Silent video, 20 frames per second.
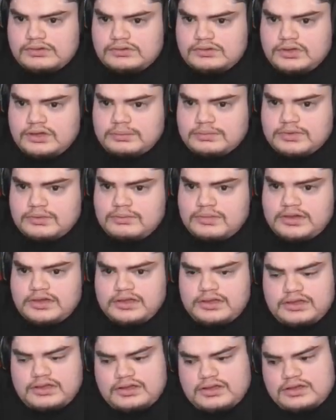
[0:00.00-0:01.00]
Up the
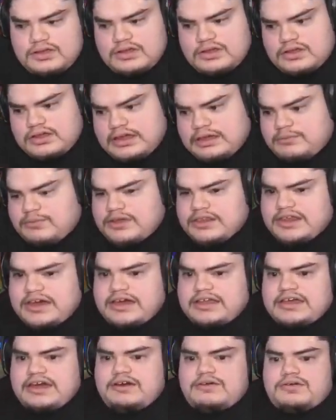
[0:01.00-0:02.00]
middle, and we
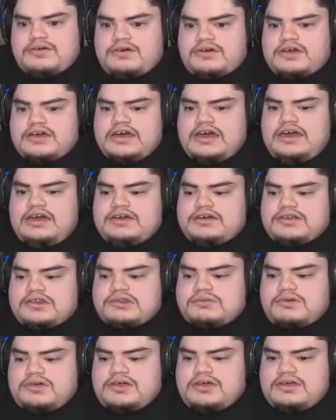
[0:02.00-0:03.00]
line out. Okay, good
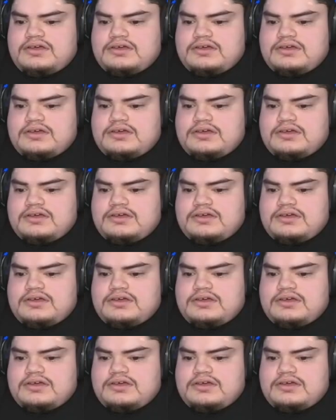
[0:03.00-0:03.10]
swing.